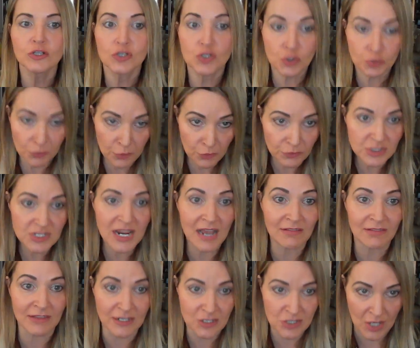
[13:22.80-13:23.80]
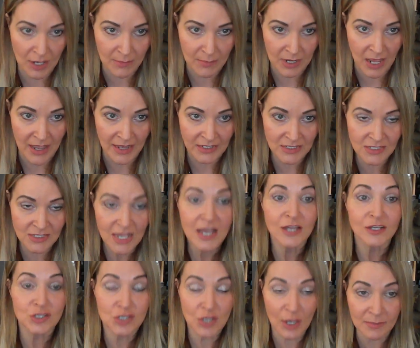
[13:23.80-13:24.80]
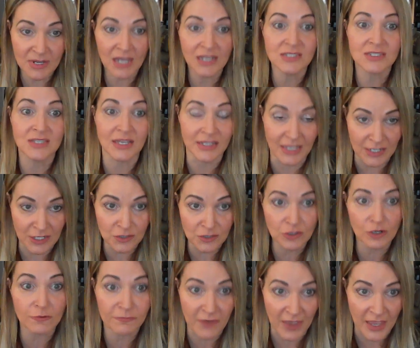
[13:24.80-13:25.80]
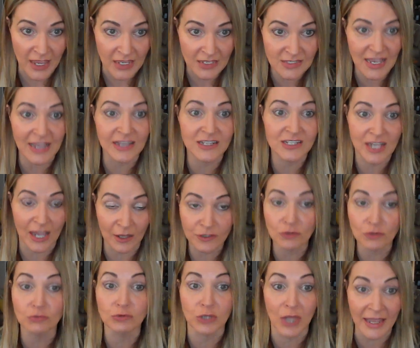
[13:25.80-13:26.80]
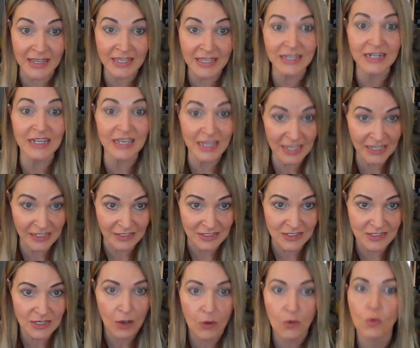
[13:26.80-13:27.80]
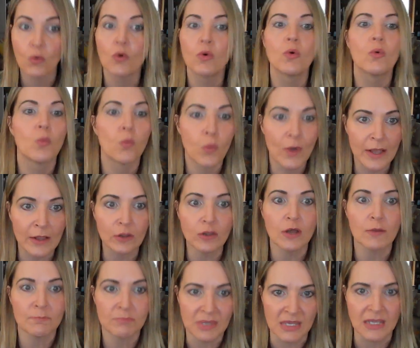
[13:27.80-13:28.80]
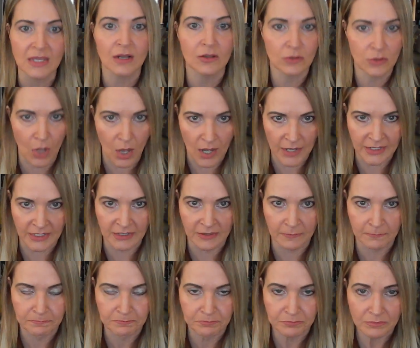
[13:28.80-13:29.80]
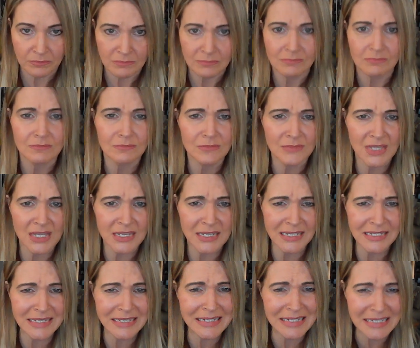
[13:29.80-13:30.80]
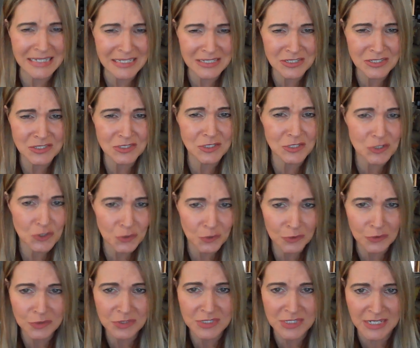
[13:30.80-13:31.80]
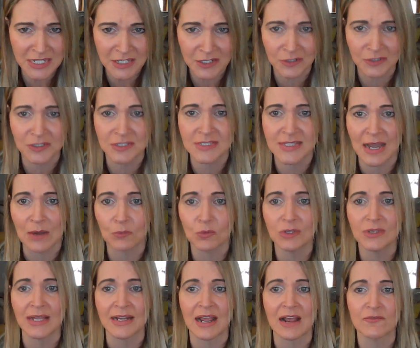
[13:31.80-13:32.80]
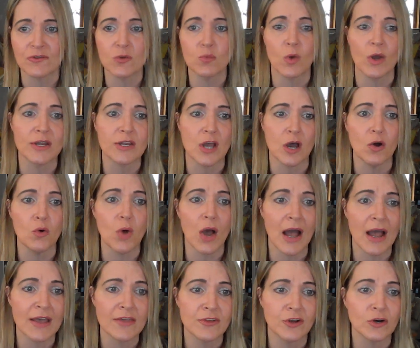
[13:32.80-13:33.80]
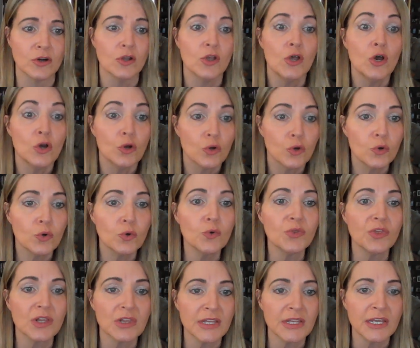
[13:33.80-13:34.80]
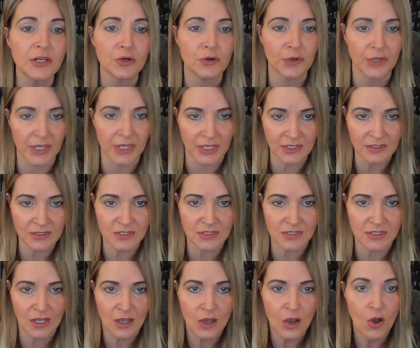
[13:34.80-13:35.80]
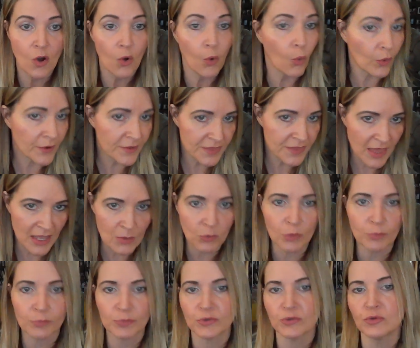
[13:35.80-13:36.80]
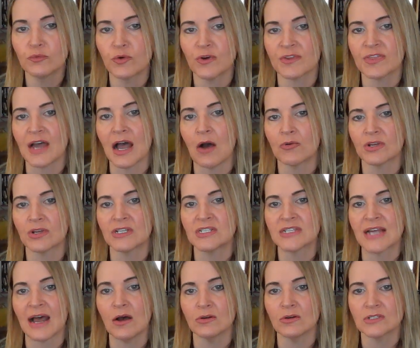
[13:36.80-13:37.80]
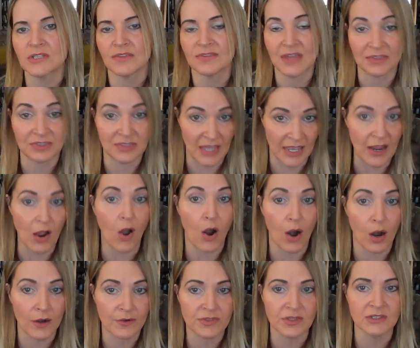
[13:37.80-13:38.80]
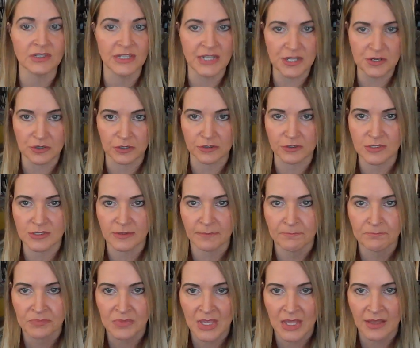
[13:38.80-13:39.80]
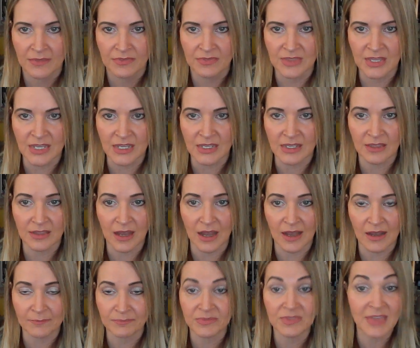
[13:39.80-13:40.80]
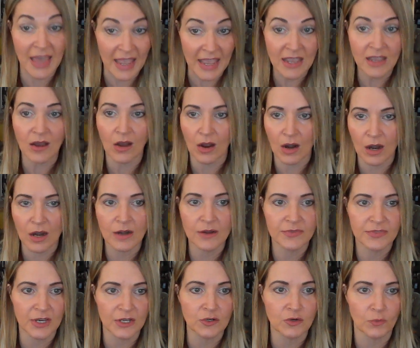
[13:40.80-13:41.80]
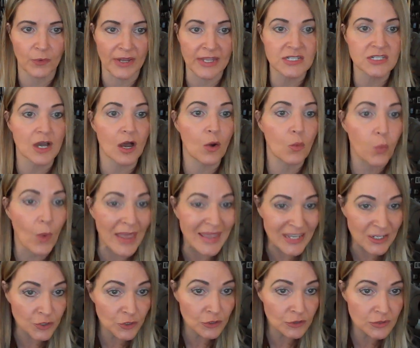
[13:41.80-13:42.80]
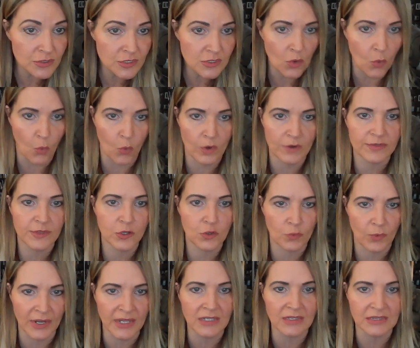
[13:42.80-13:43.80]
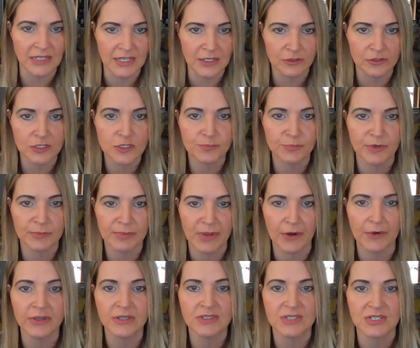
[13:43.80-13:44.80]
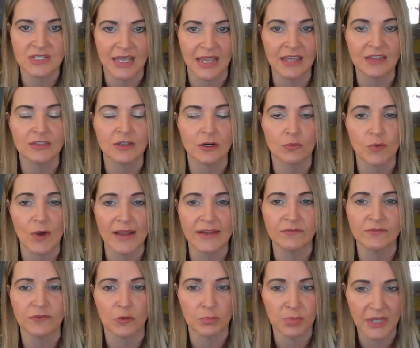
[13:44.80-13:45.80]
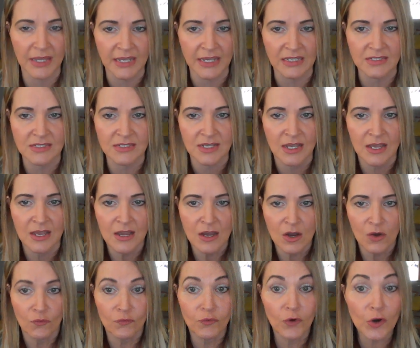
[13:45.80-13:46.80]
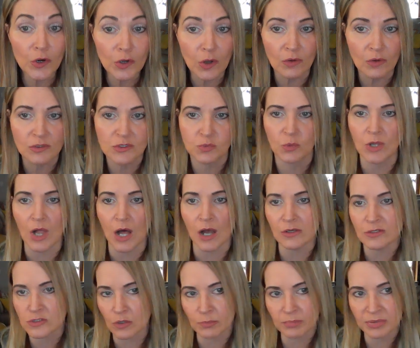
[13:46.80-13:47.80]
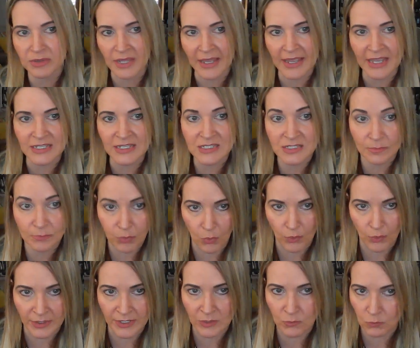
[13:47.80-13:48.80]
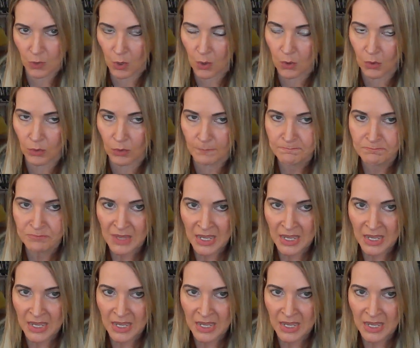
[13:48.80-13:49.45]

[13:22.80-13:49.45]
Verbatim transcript: Truth telling Geminis, Geminis that get in your face and tell you like it is, will be lauded. It is the truth seekers that will let everyone know either who the leader is, or they will prove without a doubt that they are the leaders. The, um, they are the great awakeners or the great leaders preparing to take their rightful place. Virgos will also play a supporting role.